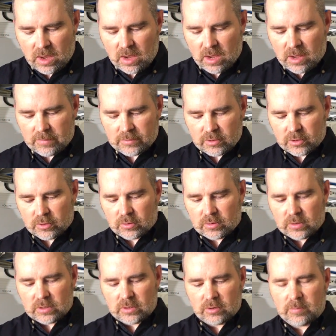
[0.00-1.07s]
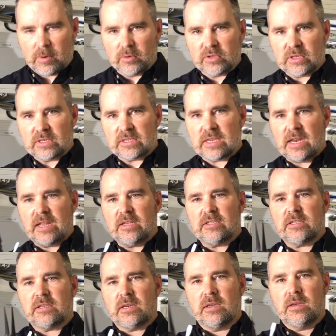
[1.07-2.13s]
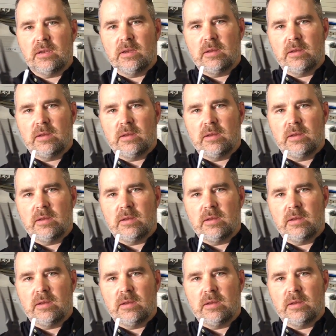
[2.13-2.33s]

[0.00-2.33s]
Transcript: uh, your your most skinniest